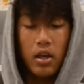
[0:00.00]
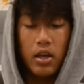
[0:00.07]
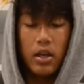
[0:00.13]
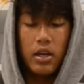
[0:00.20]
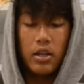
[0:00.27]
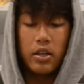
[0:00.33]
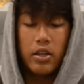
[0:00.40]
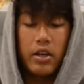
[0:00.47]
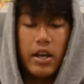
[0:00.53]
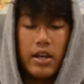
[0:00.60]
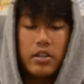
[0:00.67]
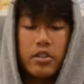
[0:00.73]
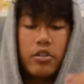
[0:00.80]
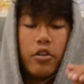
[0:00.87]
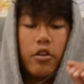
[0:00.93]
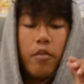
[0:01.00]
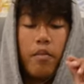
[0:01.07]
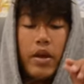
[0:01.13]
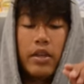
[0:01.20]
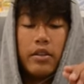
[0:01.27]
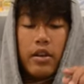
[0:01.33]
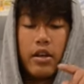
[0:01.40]
It connects your
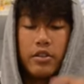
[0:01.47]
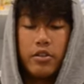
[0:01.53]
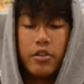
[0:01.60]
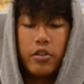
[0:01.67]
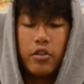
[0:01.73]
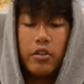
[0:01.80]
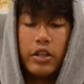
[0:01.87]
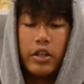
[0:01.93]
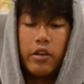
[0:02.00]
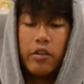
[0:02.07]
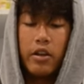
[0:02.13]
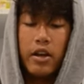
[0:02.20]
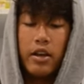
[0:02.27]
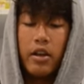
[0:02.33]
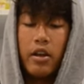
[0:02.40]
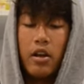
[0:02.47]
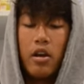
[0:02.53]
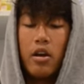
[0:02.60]
main line to your leader line.